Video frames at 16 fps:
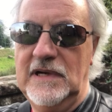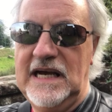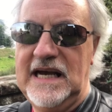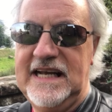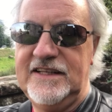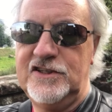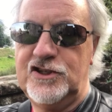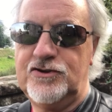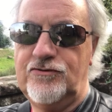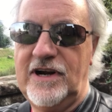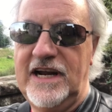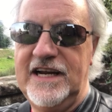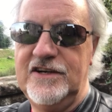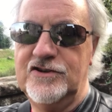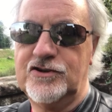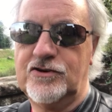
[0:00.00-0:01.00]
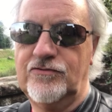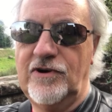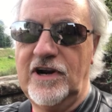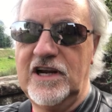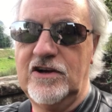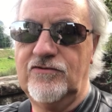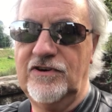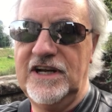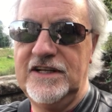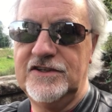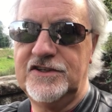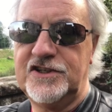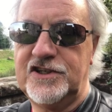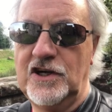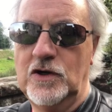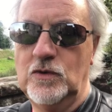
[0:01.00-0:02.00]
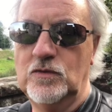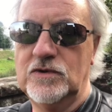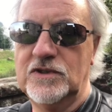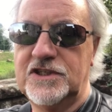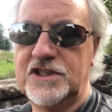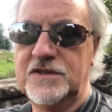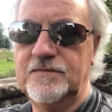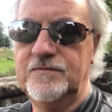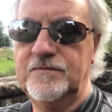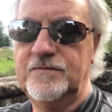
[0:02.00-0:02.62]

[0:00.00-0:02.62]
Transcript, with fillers: and strange grey-green stones.